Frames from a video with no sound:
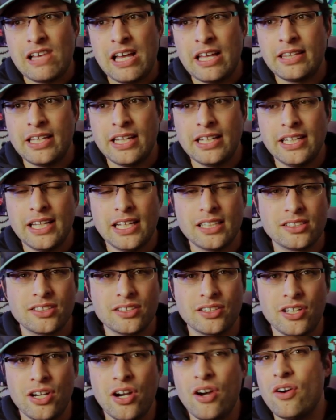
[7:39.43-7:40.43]
And then he has
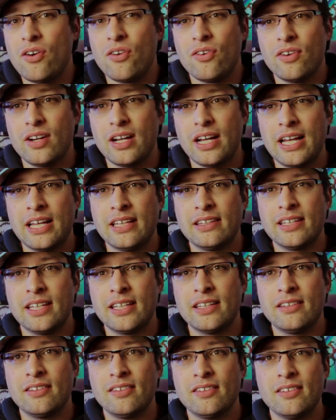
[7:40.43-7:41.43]
to go. And
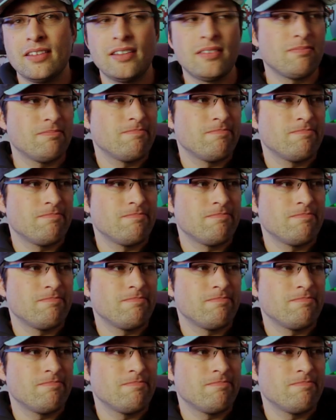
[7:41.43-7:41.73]
then,